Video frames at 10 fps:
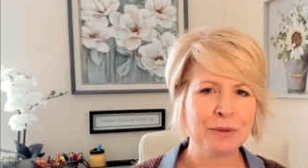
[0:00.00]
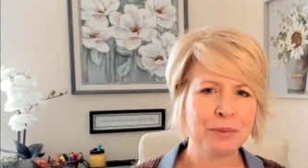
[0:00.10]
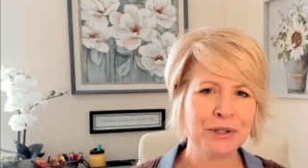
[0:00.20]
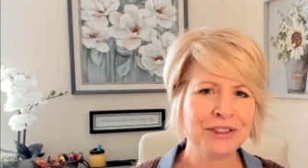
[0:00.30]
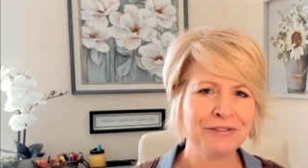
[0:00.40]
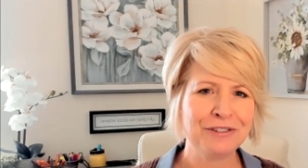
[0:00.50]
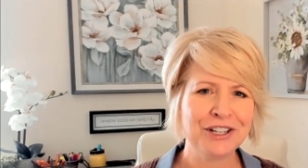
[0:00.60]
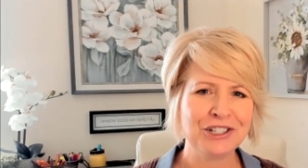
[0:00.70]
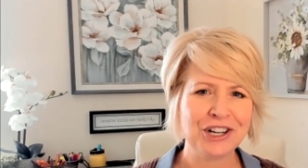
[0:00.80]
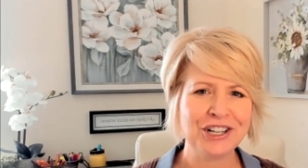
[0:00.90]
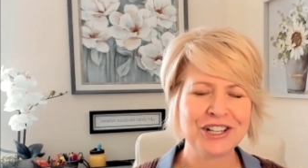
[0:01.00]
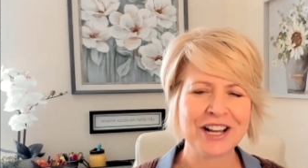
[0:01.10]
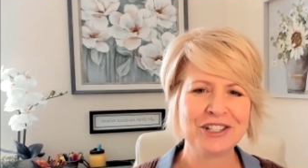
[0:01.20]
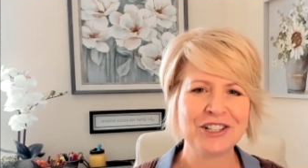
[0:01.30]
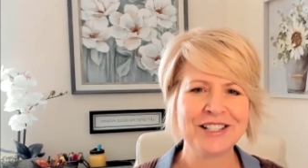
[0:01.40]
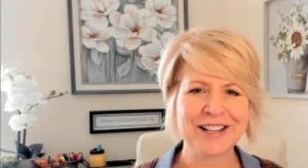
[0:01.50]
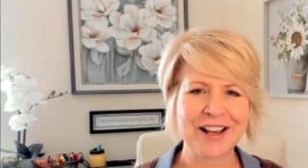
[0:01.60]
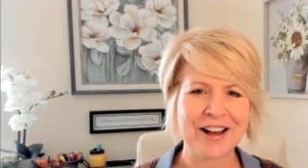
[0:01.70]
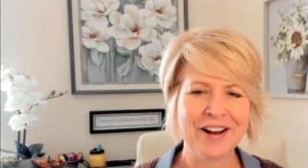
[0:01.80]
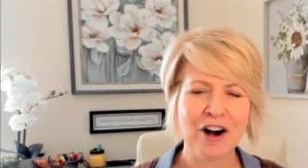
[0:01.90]
to put the finishing touches
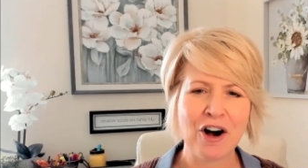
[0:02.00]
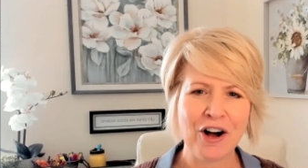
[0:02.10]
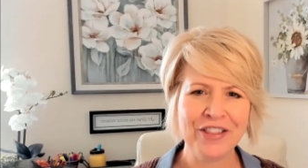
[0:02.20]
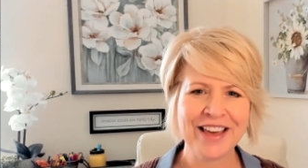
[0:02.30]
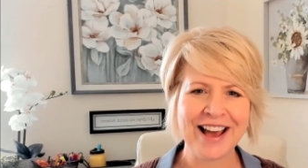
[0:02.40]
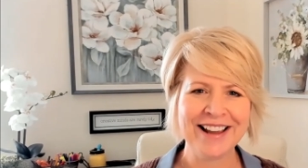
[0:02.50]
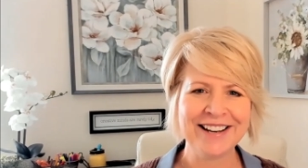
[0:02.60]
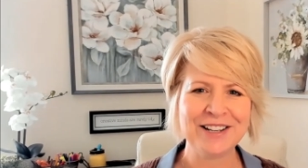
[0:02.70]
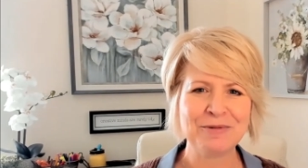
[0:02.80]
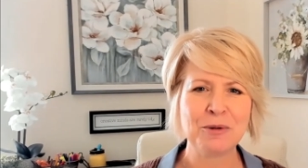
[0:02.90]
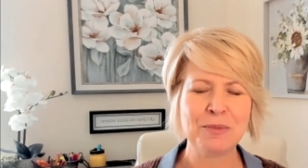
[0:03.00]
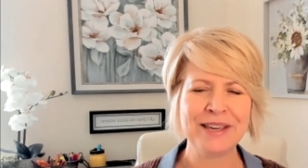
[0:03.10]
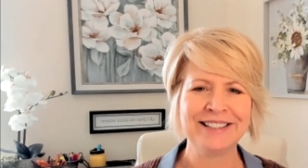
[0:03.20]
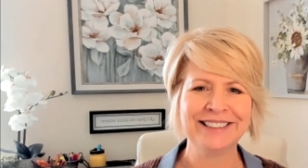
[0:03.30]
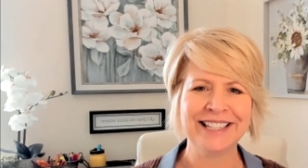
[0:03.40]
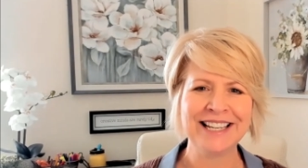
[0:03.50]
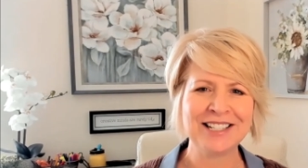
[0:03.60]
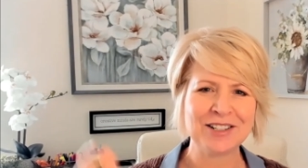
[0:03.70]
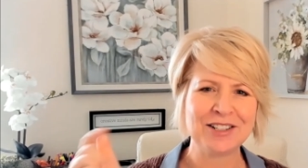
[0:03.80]
on that and it will be linked